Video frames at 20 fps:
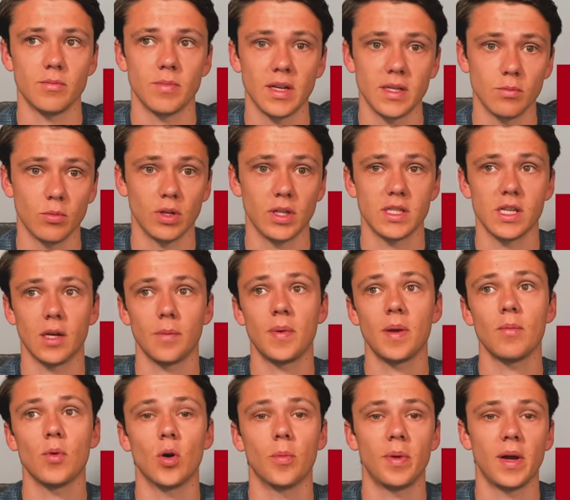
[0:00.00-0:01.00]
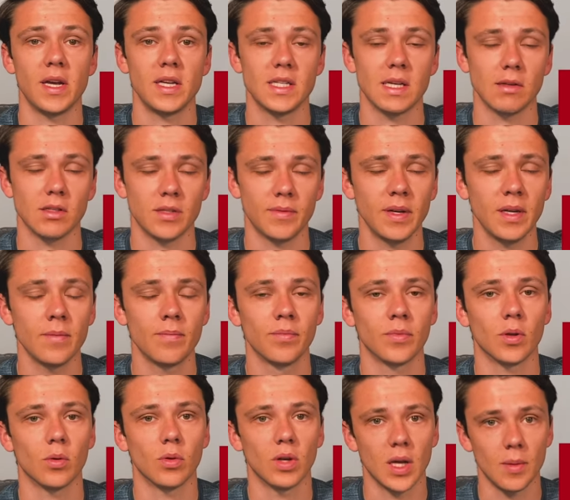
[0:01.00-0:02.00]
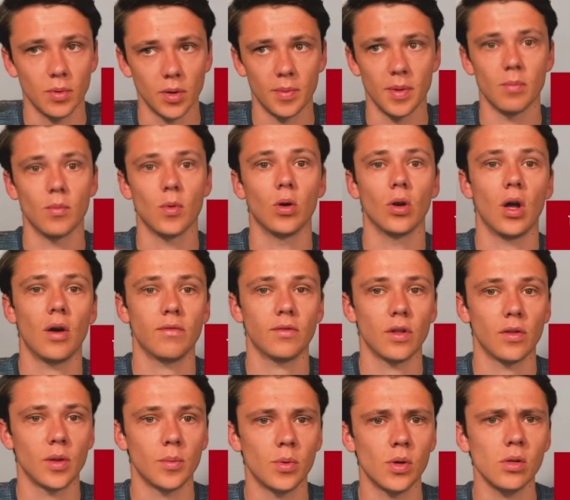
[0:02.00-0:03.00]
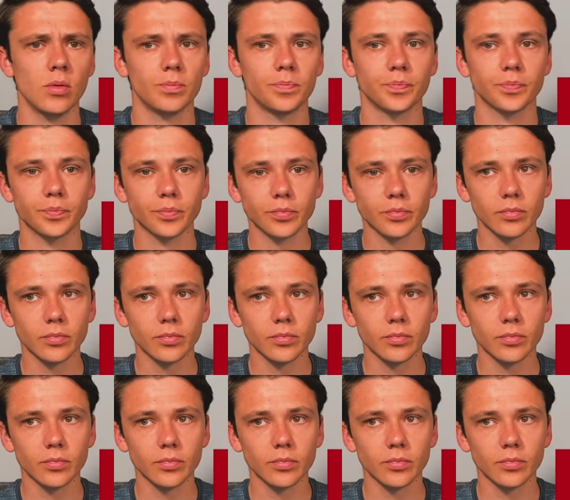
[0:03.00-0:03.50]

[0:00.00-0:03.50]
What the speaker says: So you might want to take a bit more pace out of it, okay? But a bit more loft on the ball.